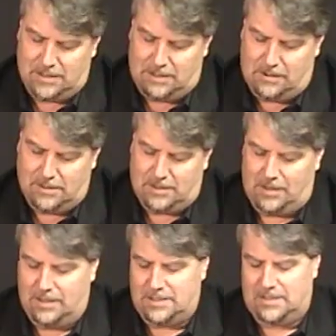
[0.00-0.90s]
0 so you
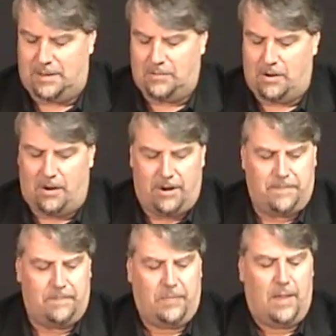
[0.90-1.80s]
know it's the same card.
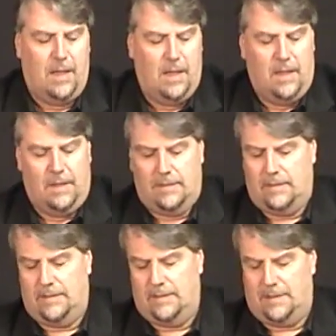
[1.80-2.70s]

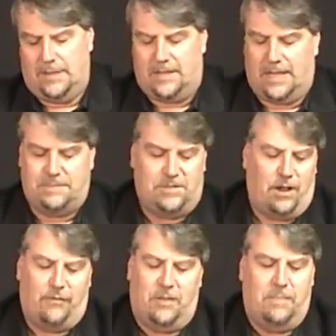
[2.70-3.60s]
This gets
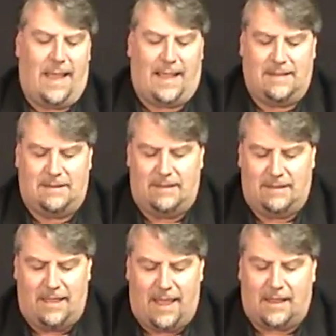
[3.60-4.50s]
shuffled back into the
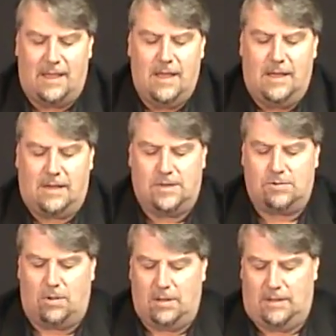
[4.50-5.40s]
deck,
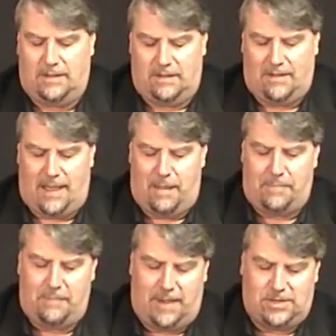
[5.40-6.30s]
controlled to the
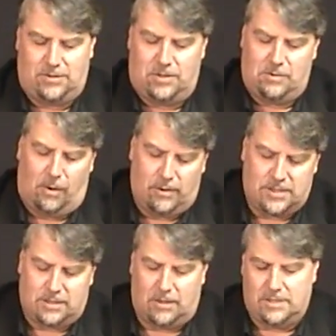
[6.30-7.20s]
top. Make sure you
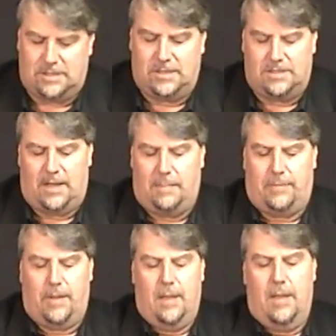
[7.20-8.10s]
always close the zip.
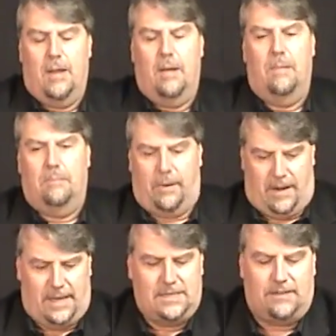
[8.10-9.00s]
But
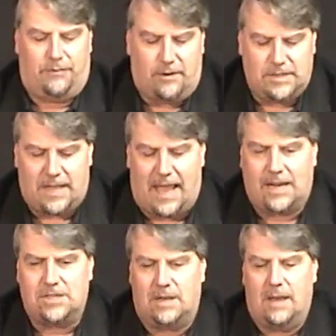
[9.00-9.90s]
here's the first
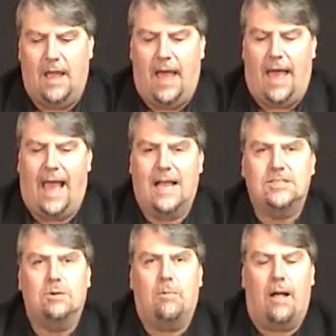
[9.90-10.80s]
action.
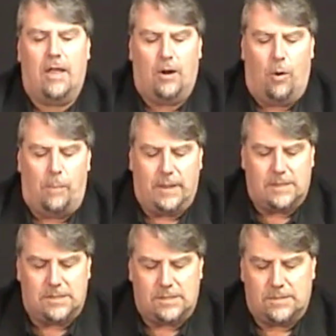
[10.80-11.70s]
As the wallet
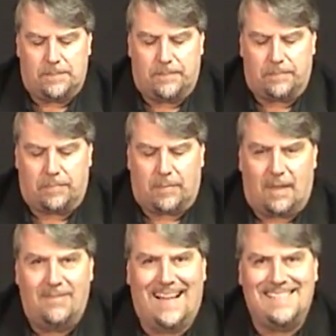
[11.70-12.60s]
opens,
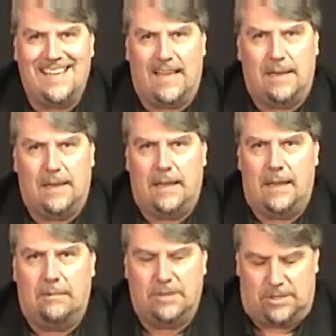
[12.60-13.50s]
that's it.
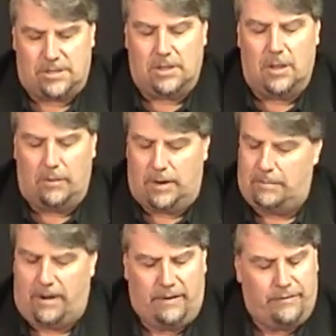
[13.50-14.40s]
It was just loaded
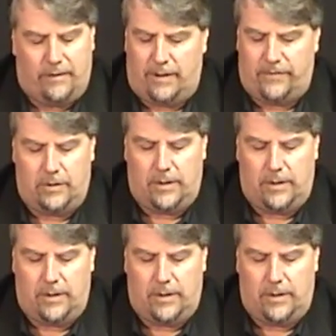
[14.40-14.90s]
right in front of you